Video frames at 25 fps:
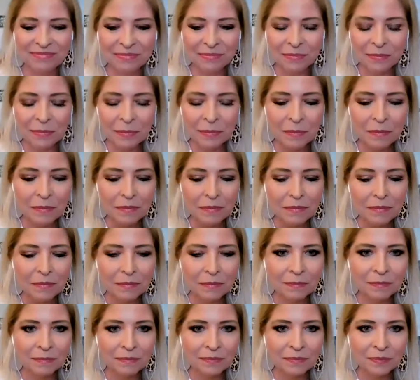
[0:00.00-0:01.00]
And we pronounce
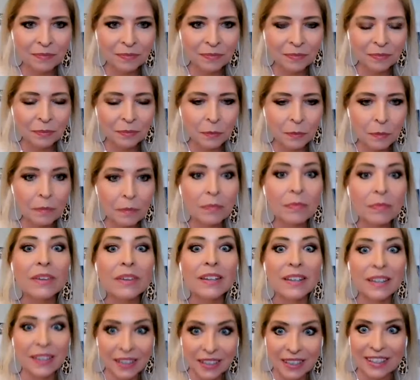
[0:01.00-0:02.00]
your name
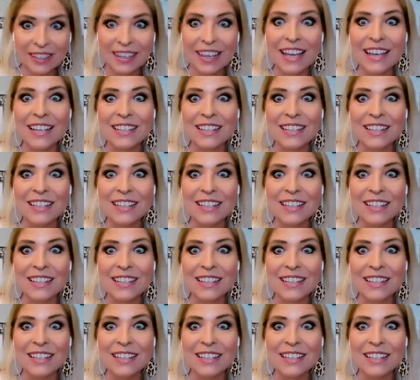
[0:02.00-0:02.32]
Lia, Amber